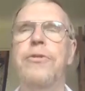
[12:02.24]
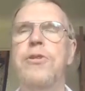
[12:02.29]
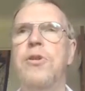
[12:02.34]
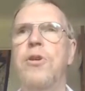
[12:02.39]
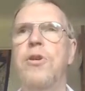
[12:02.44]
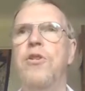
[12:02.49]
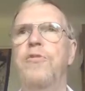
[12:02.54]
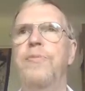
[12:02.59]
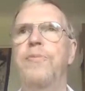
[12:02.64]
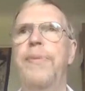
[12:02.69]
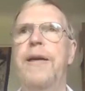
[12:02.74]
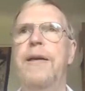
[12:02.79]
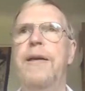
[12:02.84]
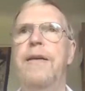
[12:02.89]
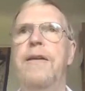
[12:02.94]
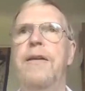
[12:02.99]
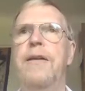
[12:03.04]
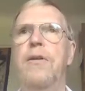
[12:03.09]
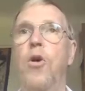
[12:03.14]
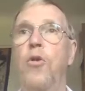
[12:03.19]
reserve
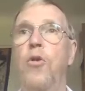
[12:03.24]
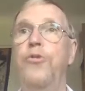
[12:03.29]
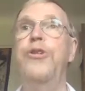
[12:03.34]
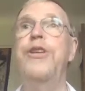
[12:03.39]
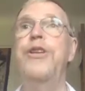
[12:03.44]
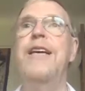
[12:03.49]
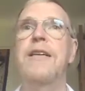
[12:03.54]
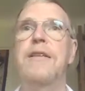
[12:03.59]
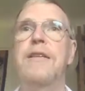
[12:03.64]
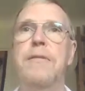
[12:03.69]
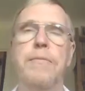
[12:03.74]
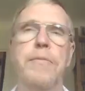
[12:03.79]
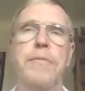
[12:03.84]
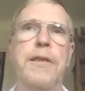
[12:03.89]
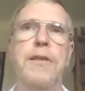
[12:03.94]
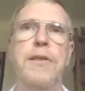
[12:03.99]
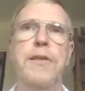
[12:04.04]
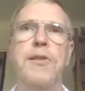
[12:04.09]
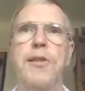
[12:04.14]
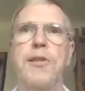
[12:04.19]
banking or fiat
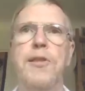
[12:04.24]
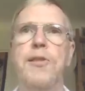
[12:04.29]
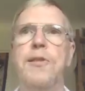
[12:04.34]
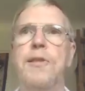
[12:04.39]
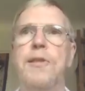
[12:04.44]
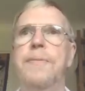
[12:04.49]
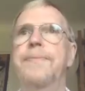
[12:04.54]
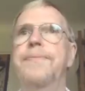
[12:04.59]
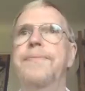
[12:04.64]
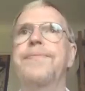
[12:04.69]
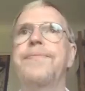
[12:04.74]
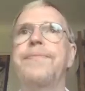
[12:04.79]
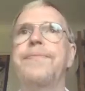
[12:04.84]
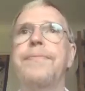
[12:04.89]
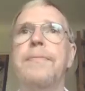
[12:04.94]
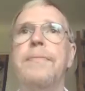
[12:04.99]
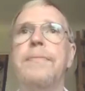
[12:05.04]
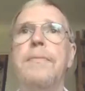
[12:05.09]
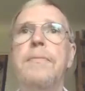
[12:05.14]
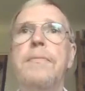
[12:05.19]
money system.
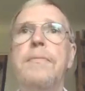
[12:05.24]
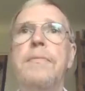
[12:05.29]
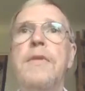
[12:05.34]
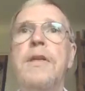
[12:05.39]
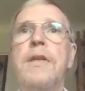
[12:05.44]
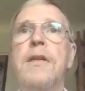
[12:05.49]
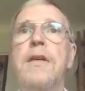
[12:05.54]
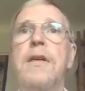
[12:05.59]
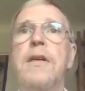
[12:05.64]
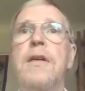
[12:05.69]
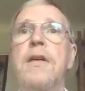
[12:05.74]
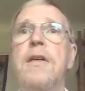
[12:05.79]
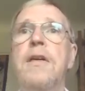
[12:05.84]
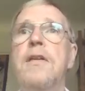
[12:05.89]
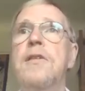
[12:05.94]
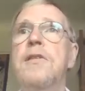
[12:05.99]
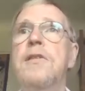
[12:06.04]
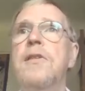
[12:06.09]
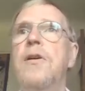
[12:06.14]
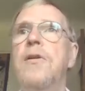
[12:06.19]

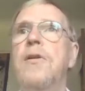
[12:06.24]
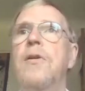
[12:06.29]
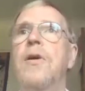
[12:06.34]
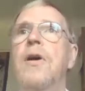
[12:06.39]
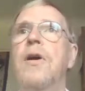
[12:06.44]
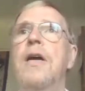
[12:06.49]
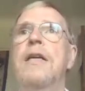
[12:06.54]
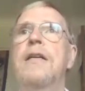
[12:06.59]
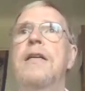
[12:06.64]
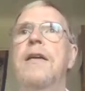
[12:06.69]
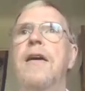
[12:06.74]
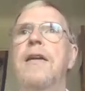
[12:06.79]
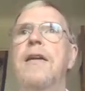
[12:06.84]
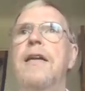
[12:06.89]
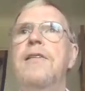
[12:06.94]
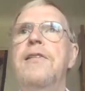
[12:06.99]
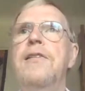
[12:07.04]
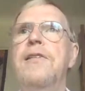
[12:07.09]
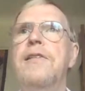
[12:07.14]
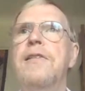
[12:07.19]
So now
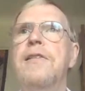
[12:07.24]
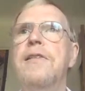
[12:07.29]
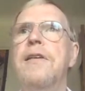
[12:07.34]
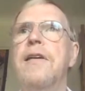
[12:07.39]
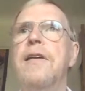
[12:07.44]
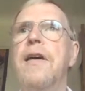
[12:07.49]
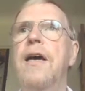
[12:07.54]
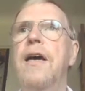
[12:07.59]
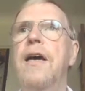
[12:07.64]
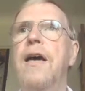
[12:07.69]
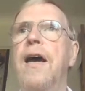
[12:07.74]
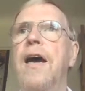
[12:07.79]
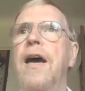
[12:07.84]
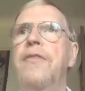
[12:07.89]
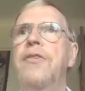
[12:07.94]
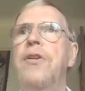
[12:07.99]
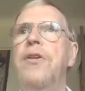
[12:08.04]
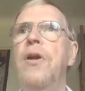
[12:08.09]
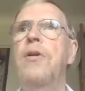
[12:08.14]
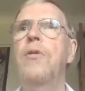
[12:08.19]
let's
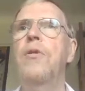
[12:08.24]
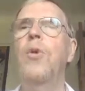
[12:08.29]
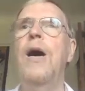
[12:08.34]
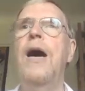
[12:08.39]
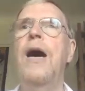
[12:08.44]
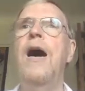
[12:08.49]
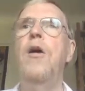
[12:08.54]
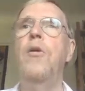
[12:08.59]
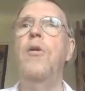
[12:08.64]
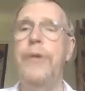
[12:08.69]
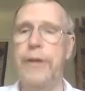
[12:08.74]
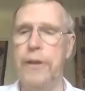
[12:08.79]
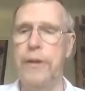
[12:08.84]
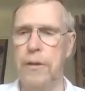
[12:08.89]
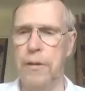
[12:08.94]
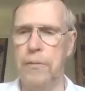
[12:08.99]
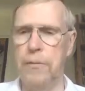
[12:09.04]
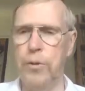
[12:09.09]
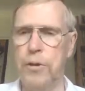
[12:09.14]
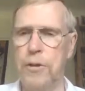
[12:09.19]
have a look how
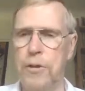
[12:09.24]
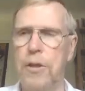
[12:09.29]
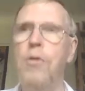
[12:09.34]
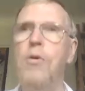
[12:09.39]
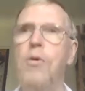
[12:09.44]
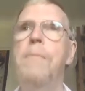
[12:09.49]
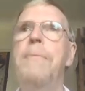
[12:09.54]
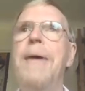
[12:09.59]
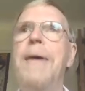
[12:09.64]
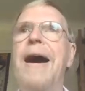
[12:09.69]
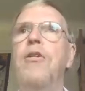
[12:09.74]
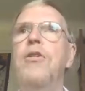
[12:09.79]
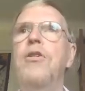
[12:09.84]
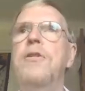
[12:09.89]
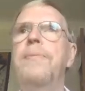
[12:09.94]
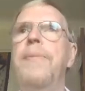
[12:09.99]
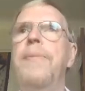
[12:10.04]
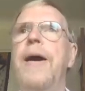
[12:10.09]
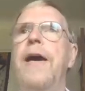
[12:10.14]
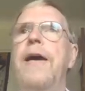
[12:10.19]
we would go
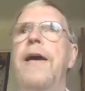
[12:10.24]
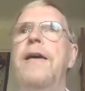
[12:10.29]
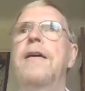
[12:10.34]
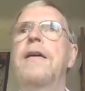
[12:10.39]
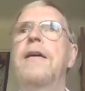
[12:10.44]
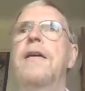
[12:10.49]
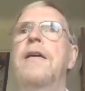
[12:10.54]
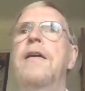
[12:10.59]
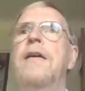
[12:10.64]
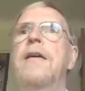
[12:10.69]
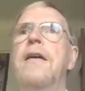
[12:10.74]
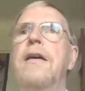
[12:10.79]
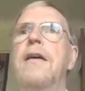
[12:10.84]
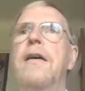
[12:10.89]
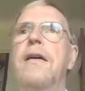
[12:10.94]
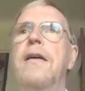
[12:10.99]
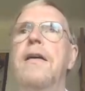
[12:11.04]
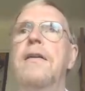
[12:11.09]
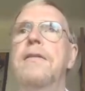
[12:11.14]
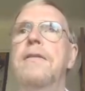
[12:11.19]
about by
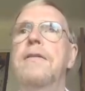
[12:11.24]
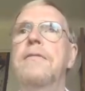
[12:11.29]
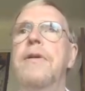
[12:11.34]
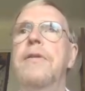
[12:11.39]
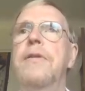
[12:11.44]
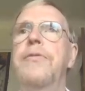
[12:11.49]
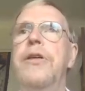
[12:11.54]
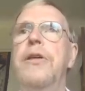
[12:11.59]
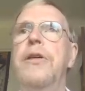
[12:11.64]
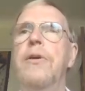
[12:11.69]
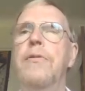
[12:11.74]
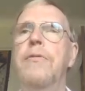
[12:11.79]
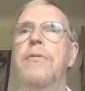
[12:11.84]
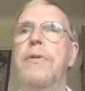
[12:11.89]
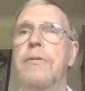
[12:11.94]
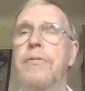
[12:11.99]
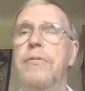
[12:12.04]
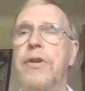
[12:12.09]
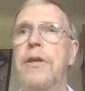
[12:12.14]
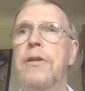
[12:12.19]
when
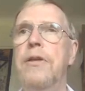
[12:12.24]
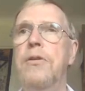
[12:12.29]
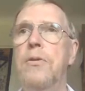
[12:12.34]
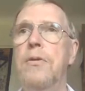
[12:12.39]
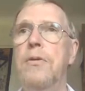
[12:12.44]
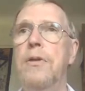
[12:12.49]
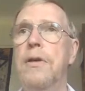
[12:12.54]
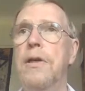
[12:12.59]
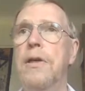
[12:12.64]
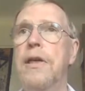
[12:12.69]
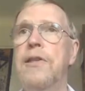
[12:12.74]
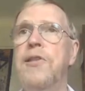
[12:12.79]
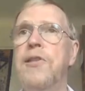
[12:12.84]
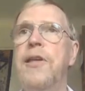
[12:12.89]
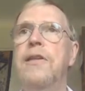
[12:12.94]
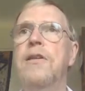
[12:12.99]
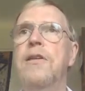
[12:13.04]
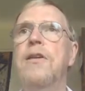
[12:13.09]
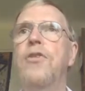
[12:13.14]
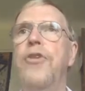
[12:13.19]
we
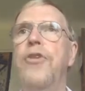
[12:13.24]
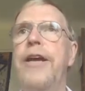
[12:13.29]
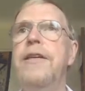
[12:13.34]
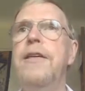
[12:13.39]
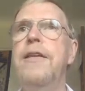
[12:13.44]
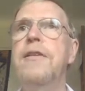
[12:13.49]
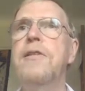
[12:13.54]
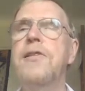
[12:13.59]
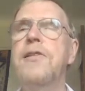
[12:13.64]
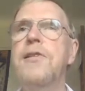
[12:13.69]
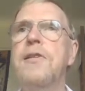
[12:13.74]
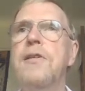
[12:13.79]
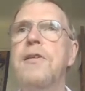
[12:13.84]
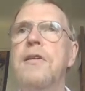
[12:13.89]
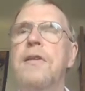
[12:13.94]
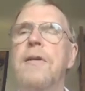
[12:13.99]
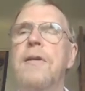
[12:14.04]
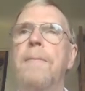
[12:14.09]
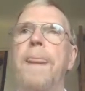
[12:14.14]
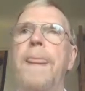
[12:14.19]
extend credits
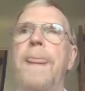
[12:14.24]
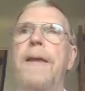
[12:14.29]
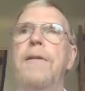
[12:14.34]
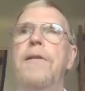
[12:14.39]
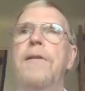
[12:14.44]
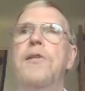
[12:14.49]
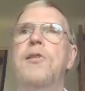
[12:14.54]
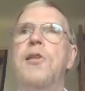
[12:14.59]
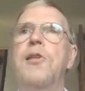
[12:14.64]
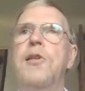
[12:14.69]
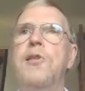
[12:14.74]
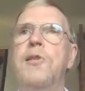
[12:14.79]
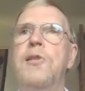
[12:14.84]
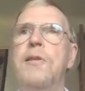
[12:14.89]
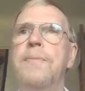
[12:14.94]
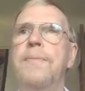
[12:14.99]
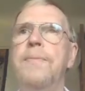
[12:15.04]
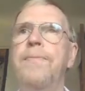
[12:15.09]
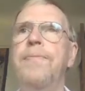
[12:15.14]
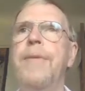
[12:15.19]
in the
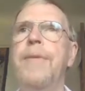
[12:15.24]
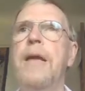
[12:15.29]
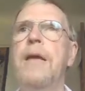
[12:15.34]
system.